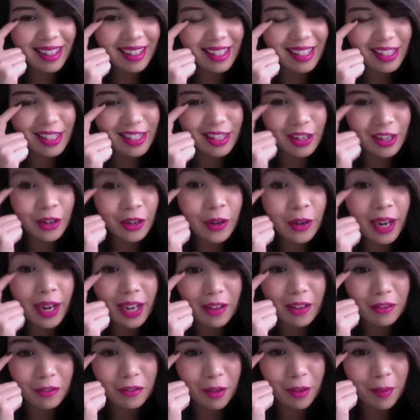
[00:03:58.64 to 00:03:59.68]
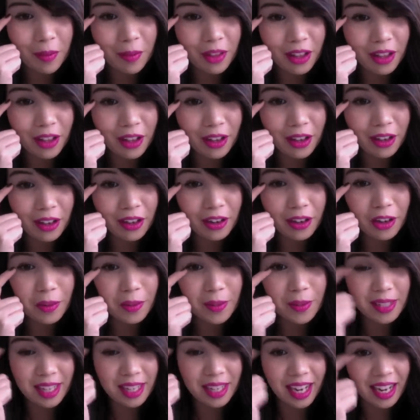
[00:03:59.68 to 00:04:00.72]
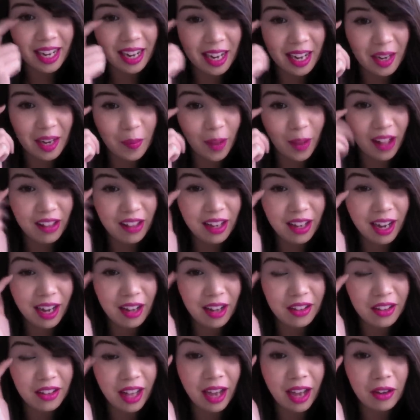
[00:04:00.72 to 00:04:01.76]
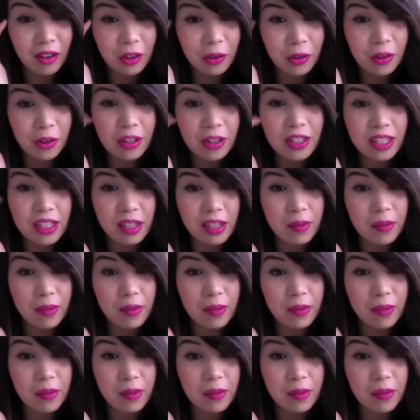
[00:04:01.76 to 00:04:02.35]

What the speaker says: It's Crave from the Urban Decay Naked palette out in the outer corner.